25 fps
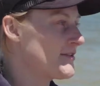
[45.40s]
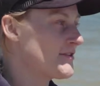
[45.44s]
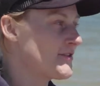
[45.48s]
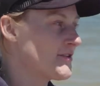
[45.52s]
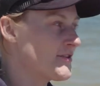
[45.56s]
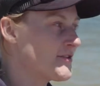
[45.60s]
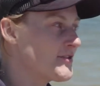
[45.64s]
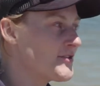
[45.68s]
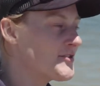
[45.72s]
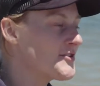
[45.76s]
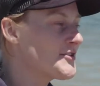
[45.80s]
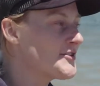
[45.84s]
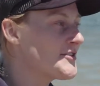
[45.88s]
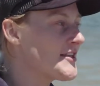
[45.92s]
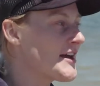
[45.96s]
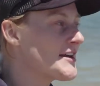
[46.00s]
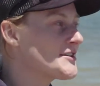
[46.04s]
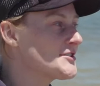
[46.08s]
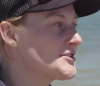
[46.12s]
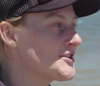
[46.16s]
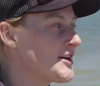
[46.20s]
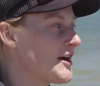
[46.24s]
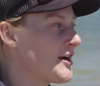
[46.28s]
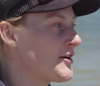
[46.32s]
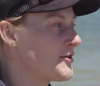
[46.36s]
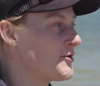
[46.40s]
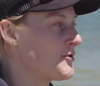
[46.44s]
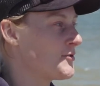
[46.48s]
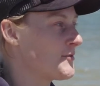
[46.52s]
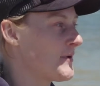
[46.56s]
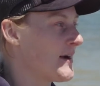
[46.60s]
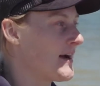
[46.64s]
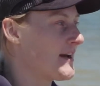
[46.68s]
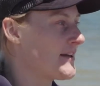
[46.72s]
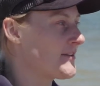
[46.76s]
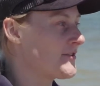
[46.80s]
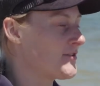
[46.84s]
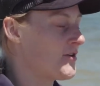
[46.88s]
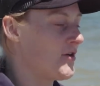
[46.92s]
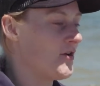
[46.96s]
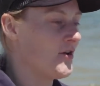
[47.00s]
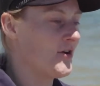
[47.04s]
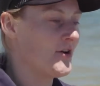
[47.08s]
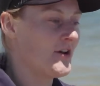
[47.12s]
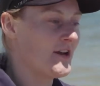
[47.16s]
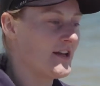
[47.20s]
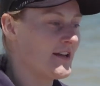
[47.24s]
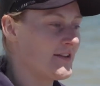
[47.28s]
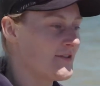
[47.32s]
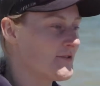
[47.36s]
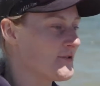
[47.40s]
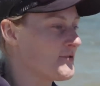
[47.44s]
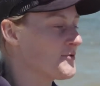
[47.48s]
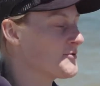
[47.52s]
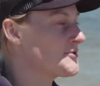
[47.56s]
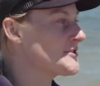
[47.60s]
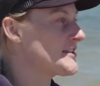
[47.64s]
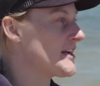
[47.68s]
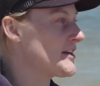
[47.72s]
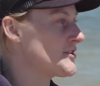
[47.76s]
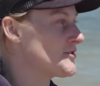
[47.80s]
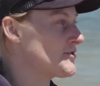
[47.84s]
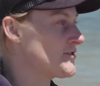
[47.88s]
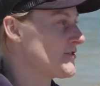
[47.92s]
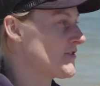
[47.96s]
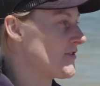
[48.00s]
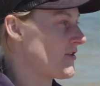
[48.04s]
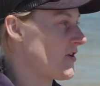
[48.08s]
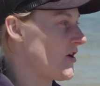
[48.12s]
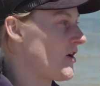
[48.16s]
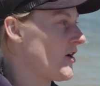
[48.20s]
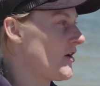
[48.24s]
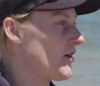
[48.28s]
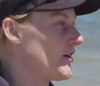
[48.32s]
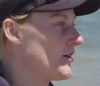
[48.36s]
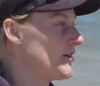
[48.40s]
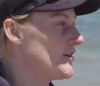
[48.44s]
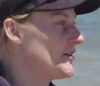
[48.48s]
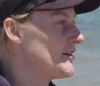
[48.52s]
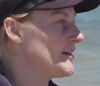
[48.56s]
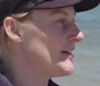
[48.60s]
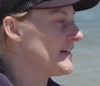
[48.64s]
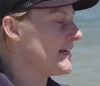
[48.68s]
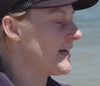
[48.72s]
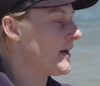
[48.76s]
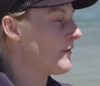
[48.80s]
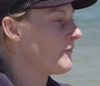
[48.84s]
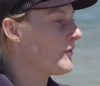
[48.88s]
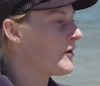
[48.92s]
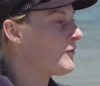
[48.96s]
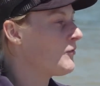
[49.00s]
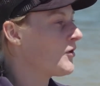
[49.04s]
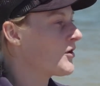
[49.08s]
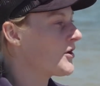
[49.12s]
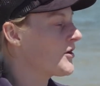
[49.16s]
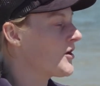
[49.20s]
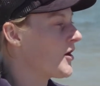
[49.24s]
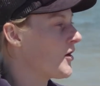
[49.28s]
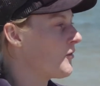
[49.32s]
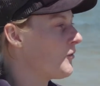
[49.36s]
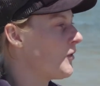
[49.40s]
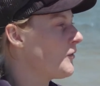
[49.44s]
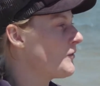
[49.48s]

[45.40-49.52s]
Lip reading: as soon as that shark or ray is on, it's all stations go. And we want to know what